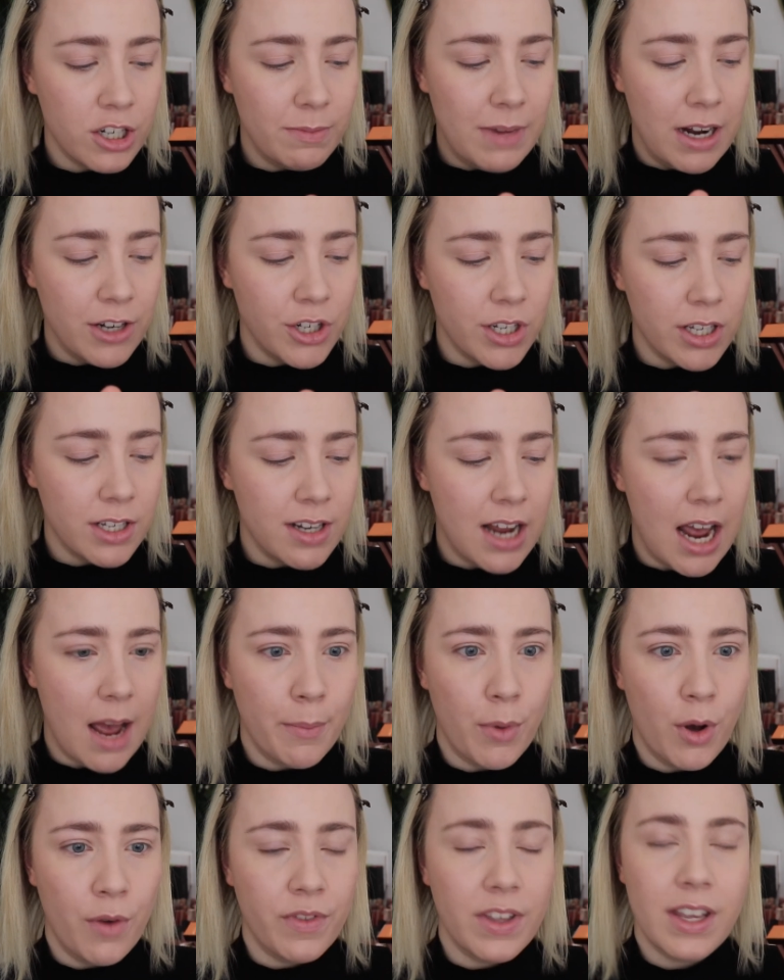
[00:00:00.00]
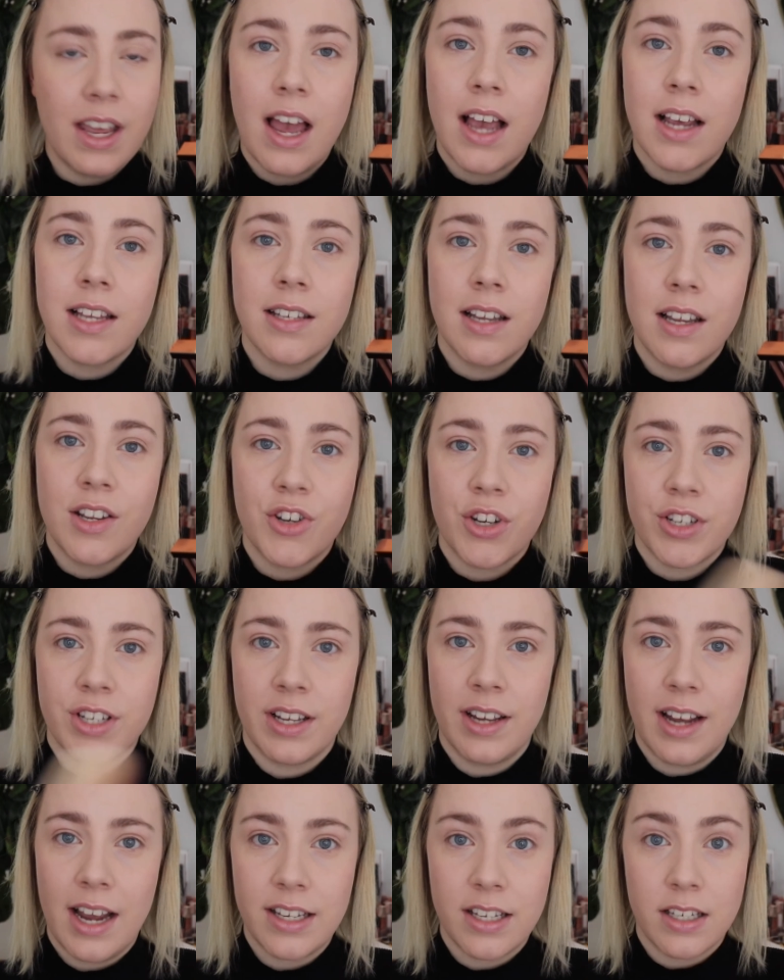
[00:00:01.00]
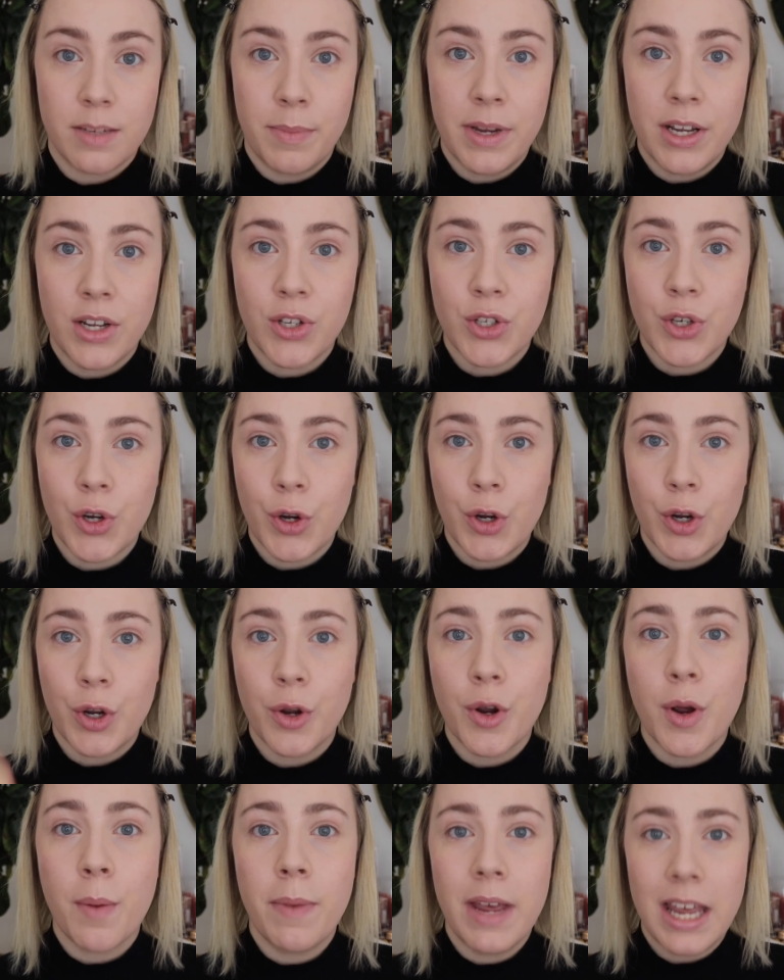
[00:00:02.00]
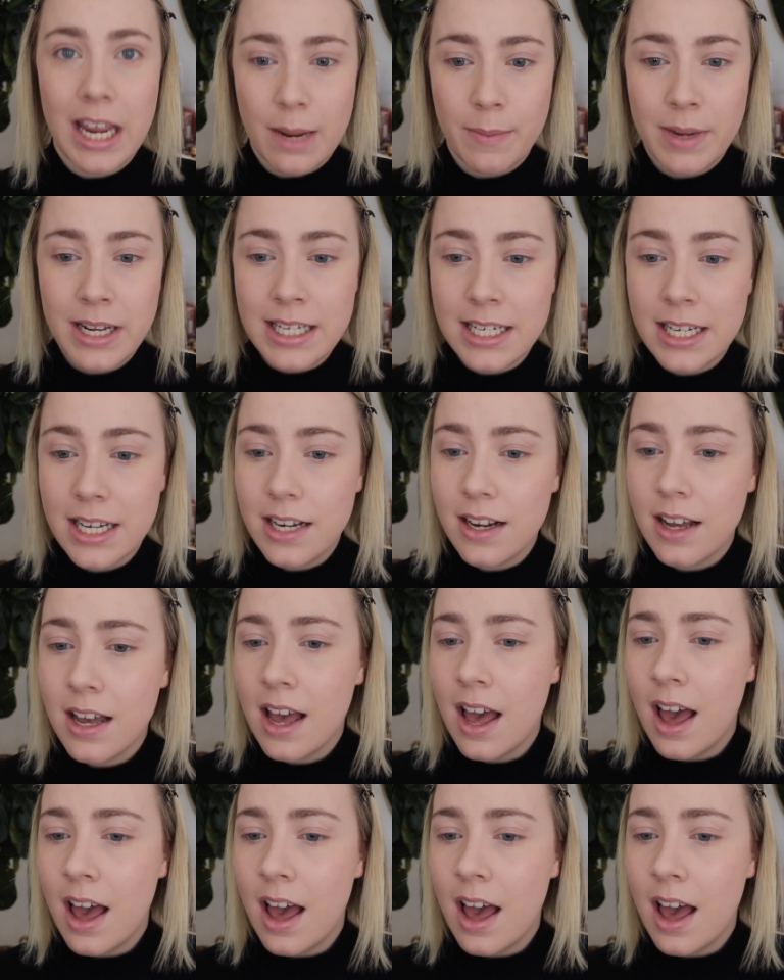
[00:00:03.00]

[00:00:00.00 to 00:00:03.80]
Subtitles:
Might just tap off the excess just in case it's a bit too pigmented.